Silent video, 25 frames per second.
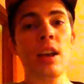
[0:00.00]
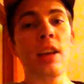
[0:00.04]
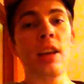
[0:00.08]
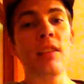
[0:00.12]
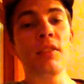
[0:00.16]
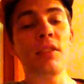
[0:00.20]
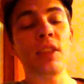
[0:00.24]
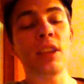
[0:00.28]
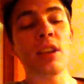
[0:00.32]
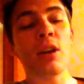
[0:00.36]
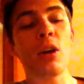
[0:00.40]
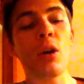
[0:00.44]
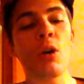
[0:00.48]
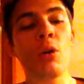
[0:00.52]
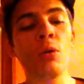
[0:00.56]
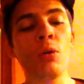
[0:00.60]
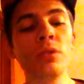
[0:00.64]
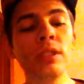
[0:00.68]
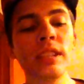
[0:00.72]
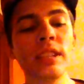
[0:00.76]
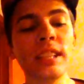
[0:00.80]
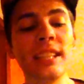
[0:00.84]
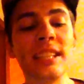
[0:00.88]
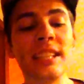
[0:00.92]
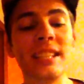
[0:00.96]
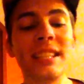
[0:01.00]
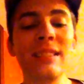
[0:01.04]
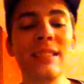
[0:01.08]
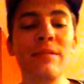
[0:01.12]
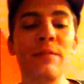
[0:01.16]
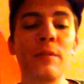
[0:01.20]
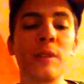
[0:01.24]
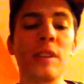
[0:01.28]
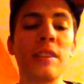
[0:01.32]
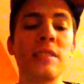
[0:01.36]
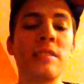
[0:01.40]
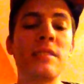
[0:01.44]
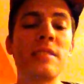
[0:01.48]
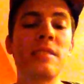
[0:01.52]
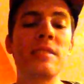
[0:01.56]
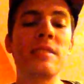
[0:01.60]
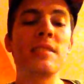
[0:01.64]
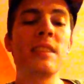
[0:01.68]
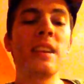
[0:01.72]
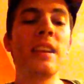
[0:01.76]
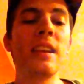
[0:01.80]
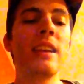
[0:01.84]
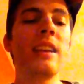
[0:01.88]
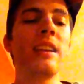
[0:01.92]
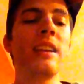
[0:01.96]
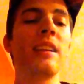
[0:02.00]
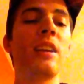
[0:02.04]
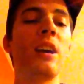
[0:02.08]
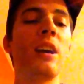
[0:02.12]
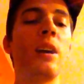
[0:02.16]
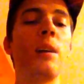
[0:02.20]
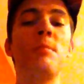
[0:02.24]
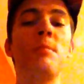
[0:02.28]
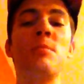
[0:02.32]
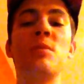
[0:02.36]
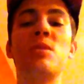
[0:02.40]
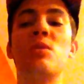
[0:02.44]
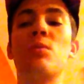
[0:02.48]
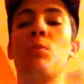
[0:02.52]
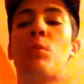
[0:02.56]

The only difference comes